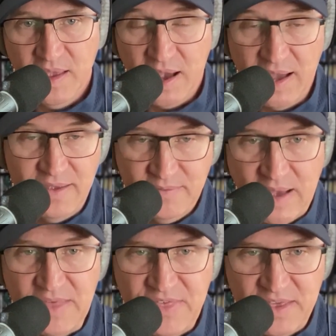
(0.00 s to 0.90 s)

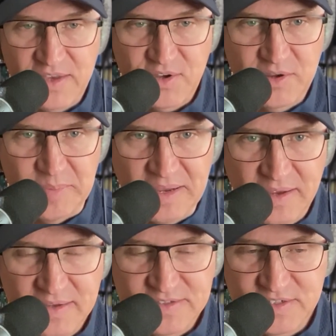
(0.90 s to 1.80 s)
I think it could be.
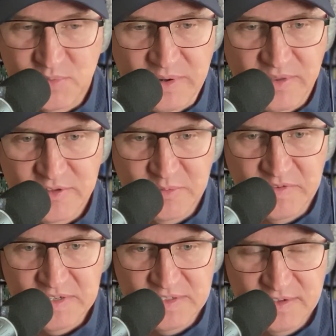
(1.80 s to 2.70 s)
It's just one of those
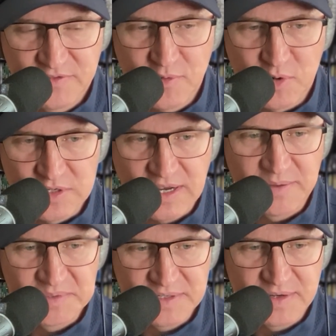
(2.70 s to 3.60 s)
movies. A few more
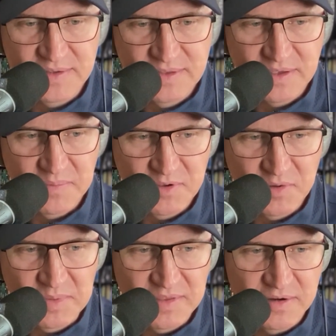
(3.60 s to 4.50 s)
times, and I think it
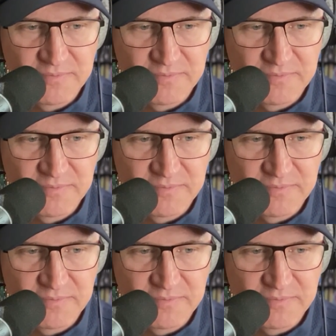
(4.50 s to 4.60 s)
could be there.